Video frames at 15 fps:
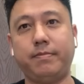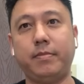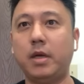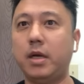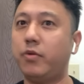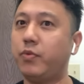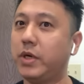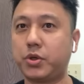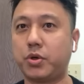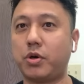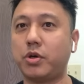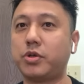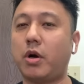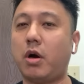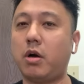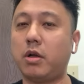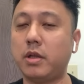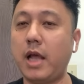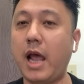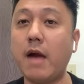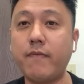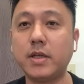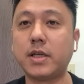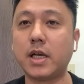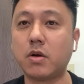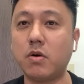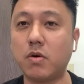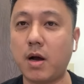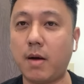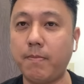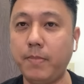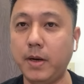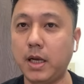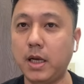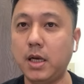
research on every single company.